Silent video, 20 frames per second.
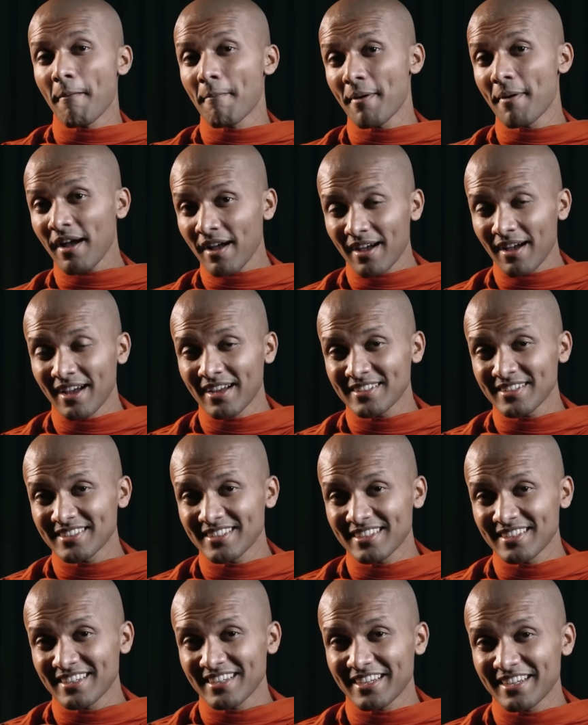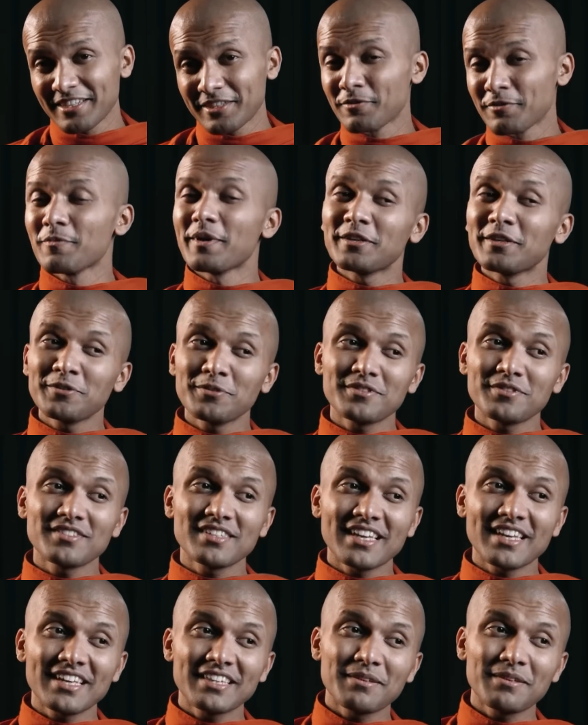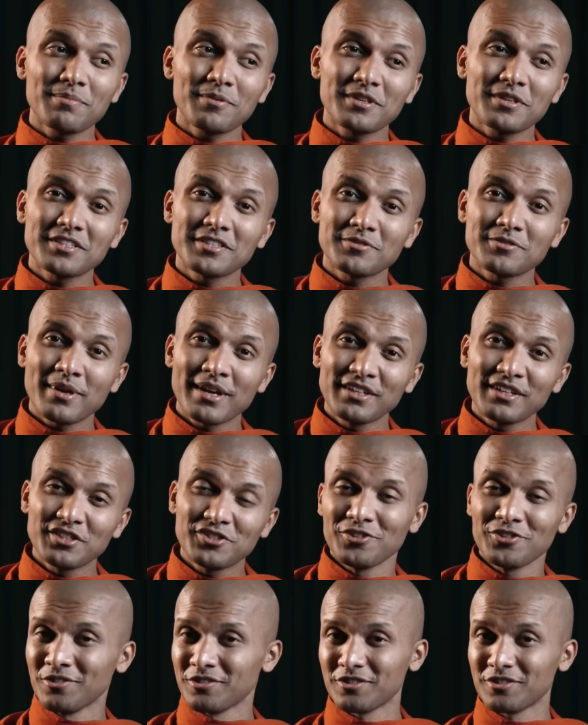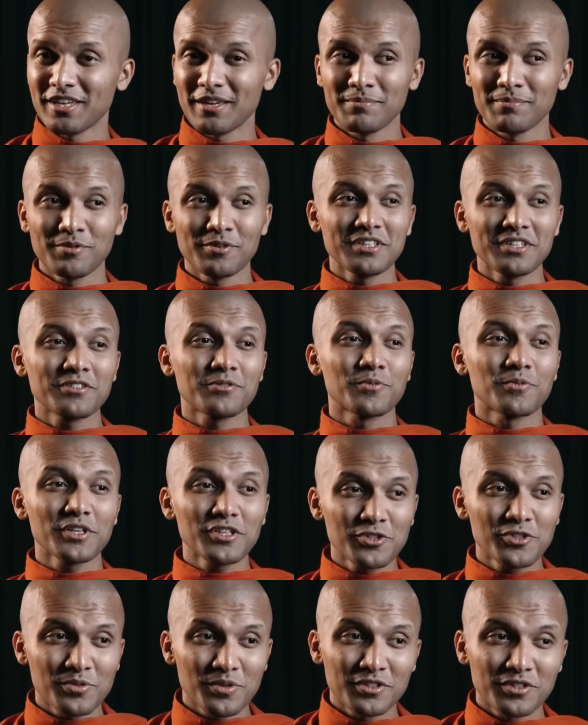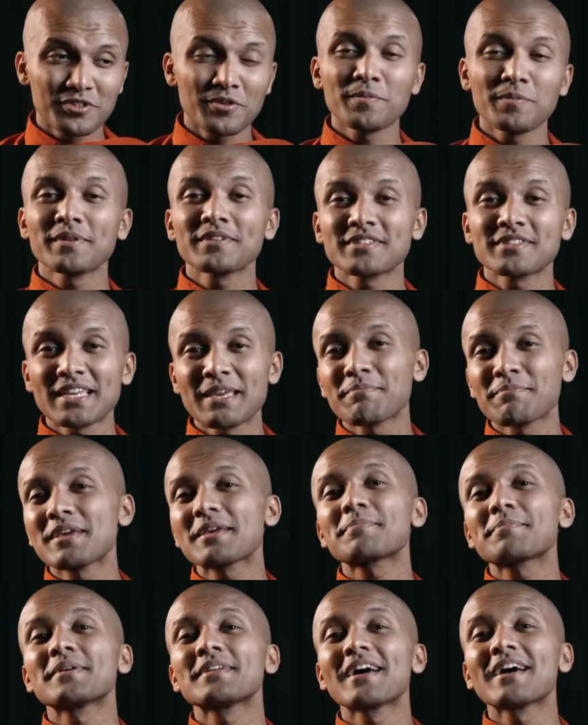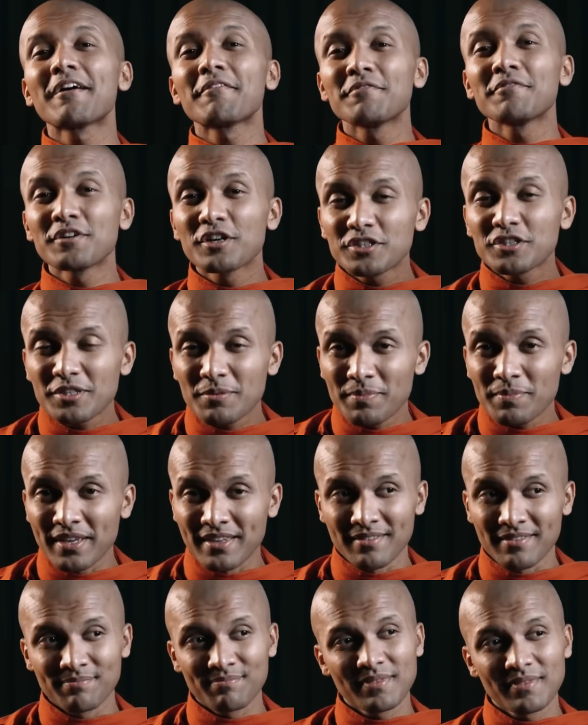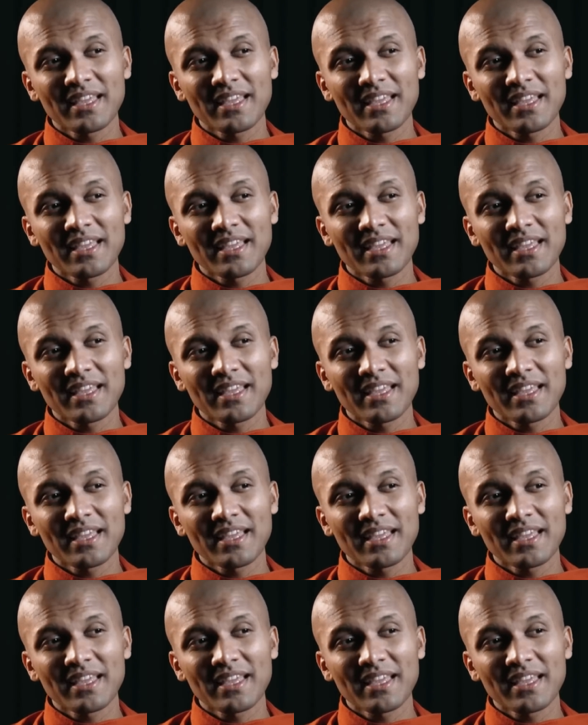But when you see the Buddhist traditions and Buddhist rituals, you will see people are worshipping.